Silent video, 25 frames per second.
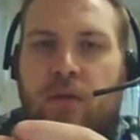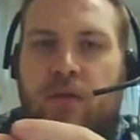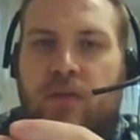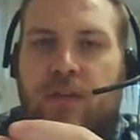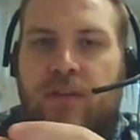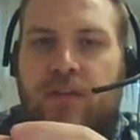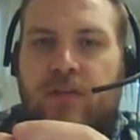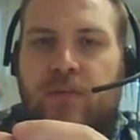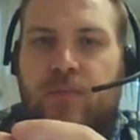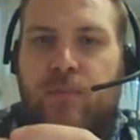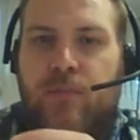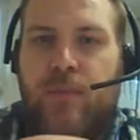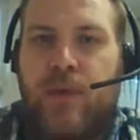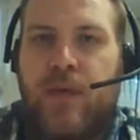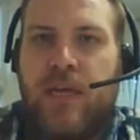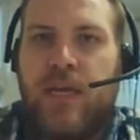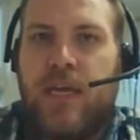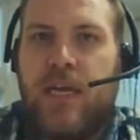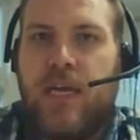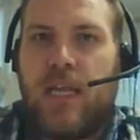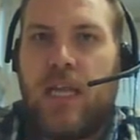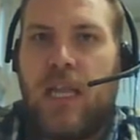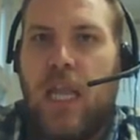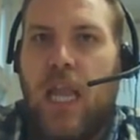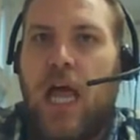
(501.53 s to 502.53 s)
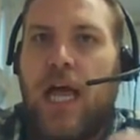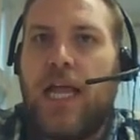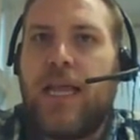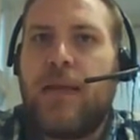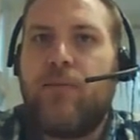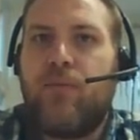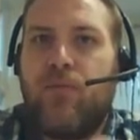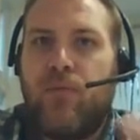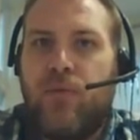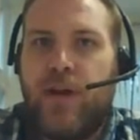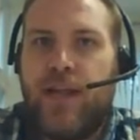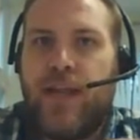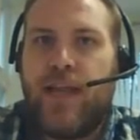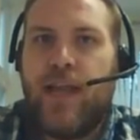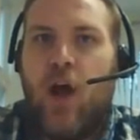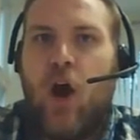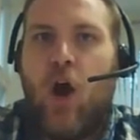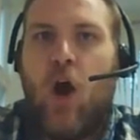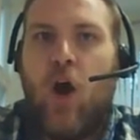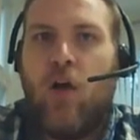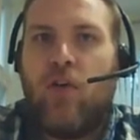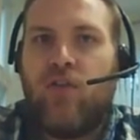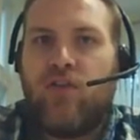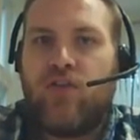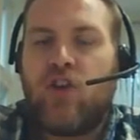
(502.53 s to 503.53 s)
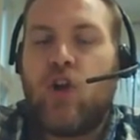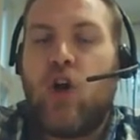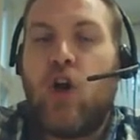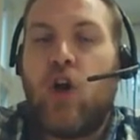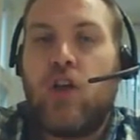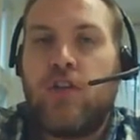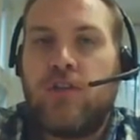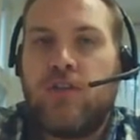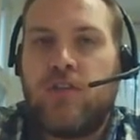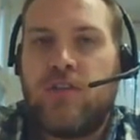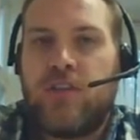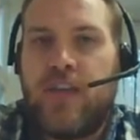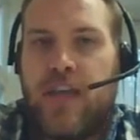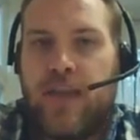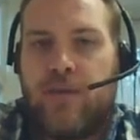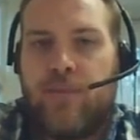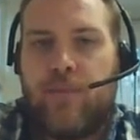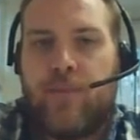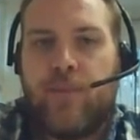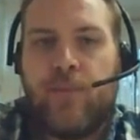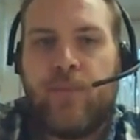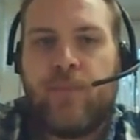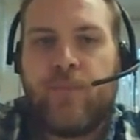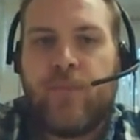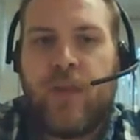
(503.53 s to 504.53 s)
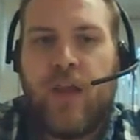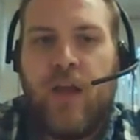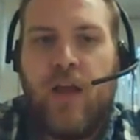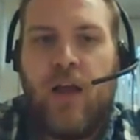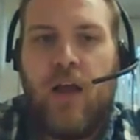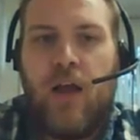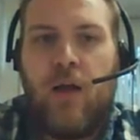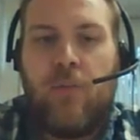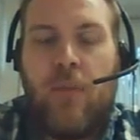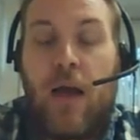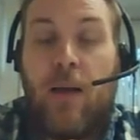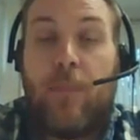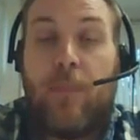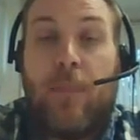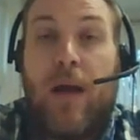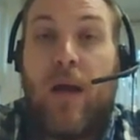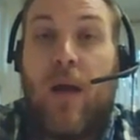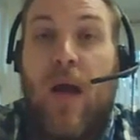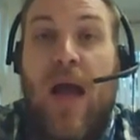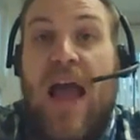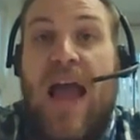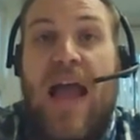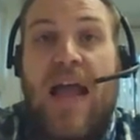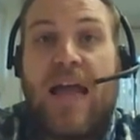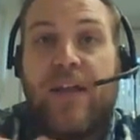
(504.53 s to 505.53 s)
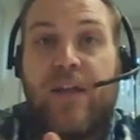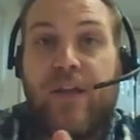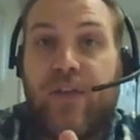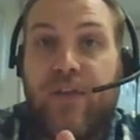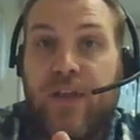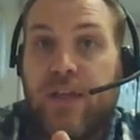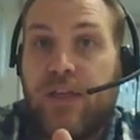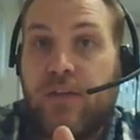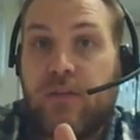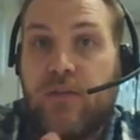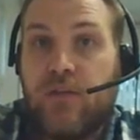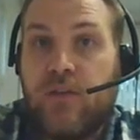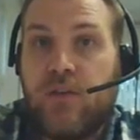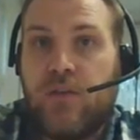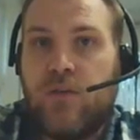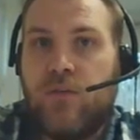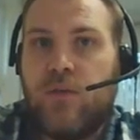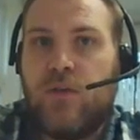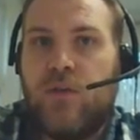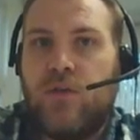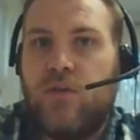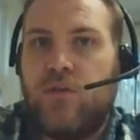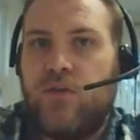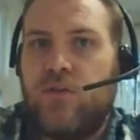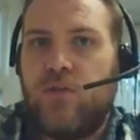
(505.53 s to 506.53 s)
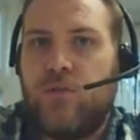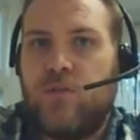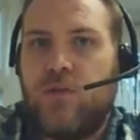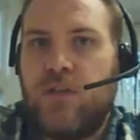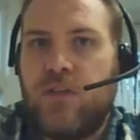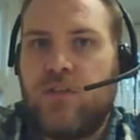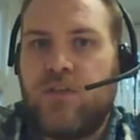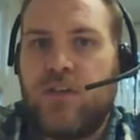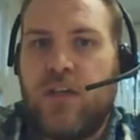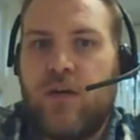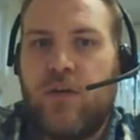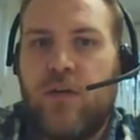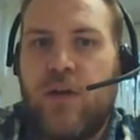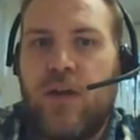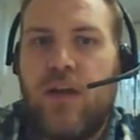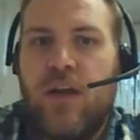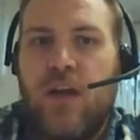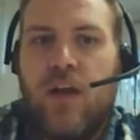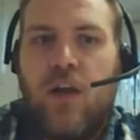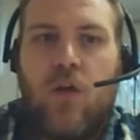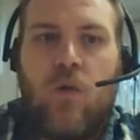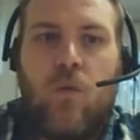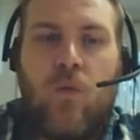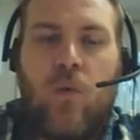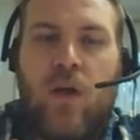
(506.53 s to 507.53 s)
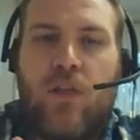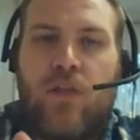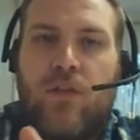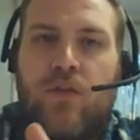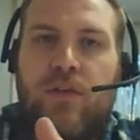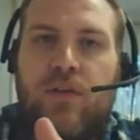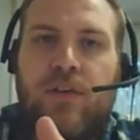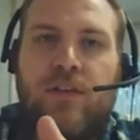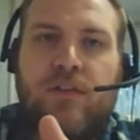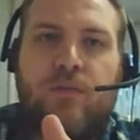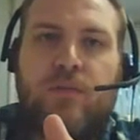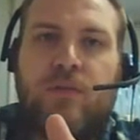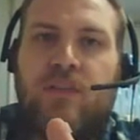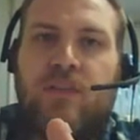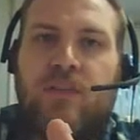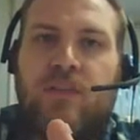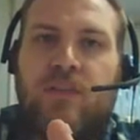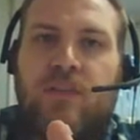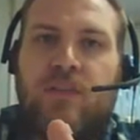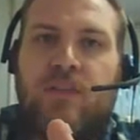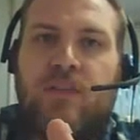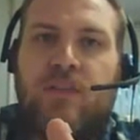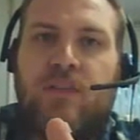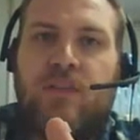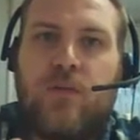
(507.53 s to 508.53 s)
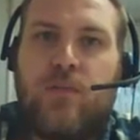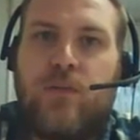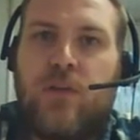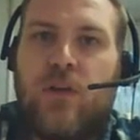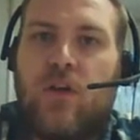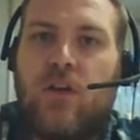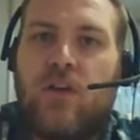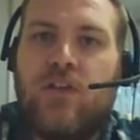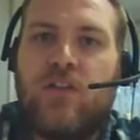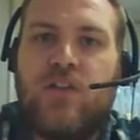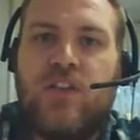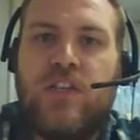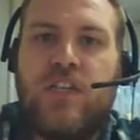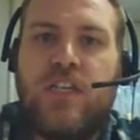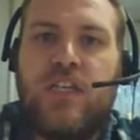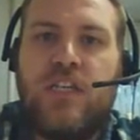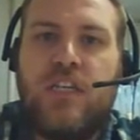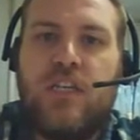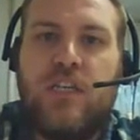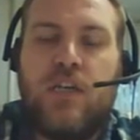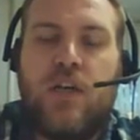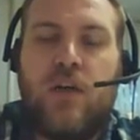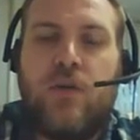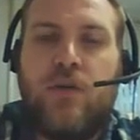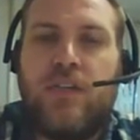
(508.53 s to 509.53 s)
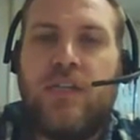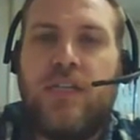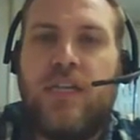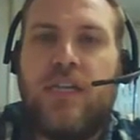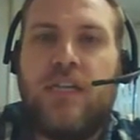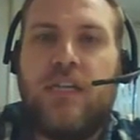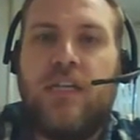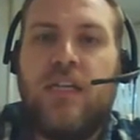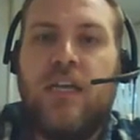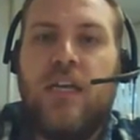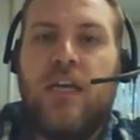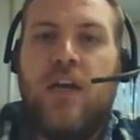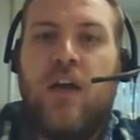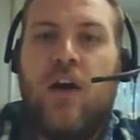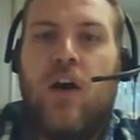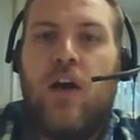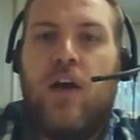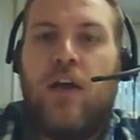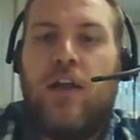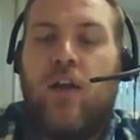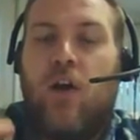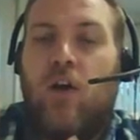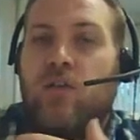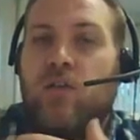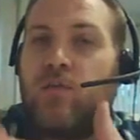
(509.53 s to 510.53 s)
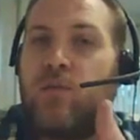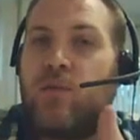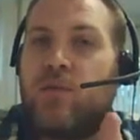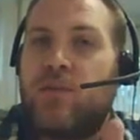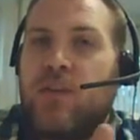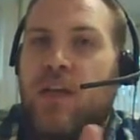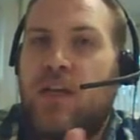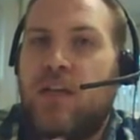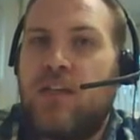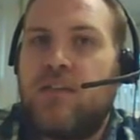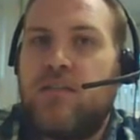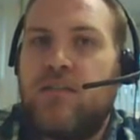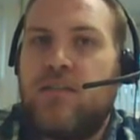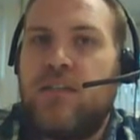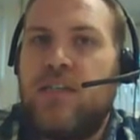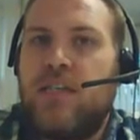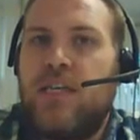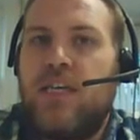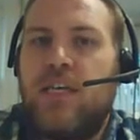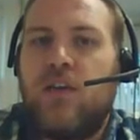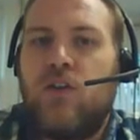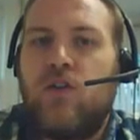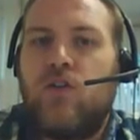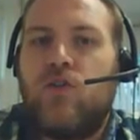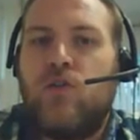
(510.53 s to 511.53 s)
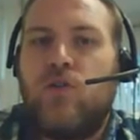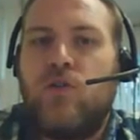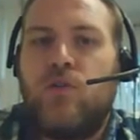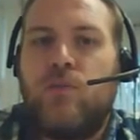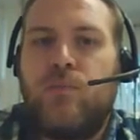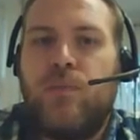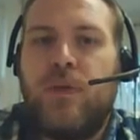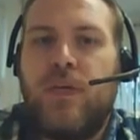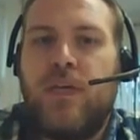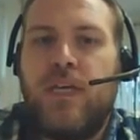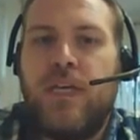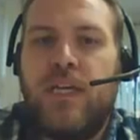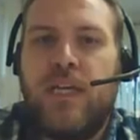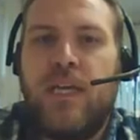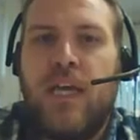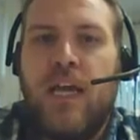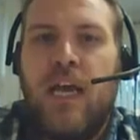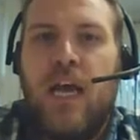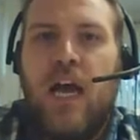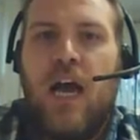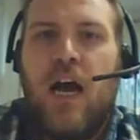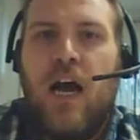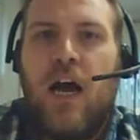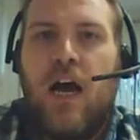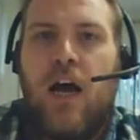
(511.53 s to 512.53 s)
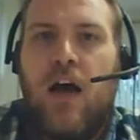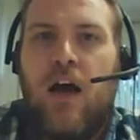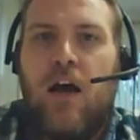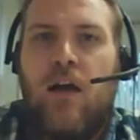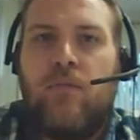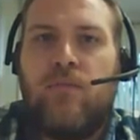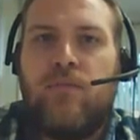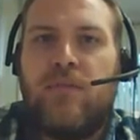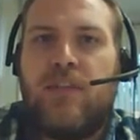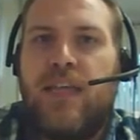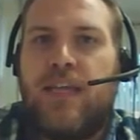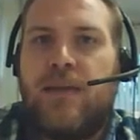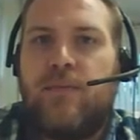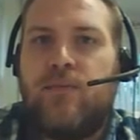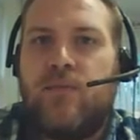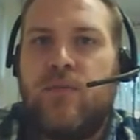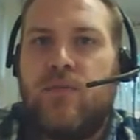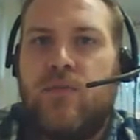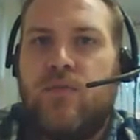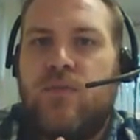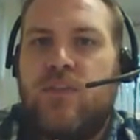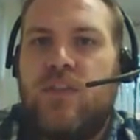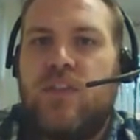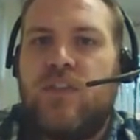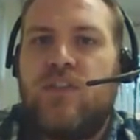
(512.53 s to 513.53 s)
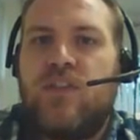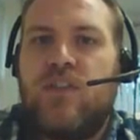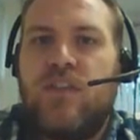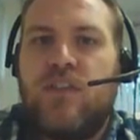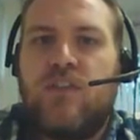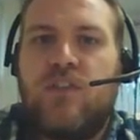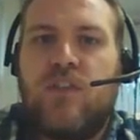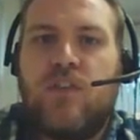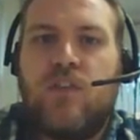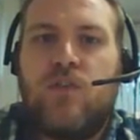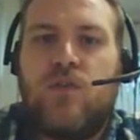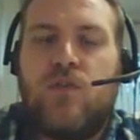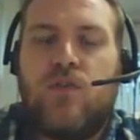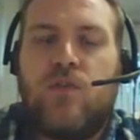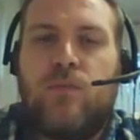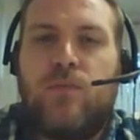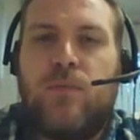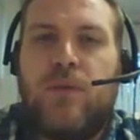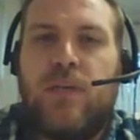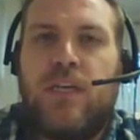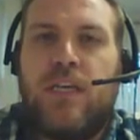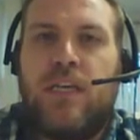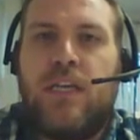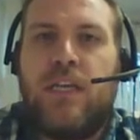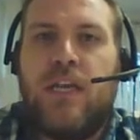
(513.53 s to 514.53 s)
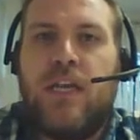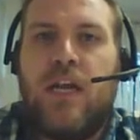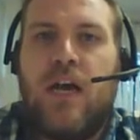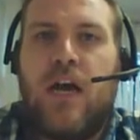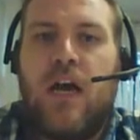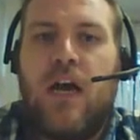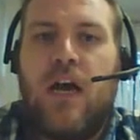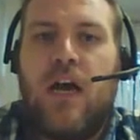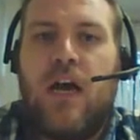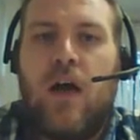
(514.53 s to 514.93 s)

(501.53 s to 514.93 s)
this peer library of content about anything to do with your subject area, whether it's particular terminology, in hospitality, it could be names of dishes, it could be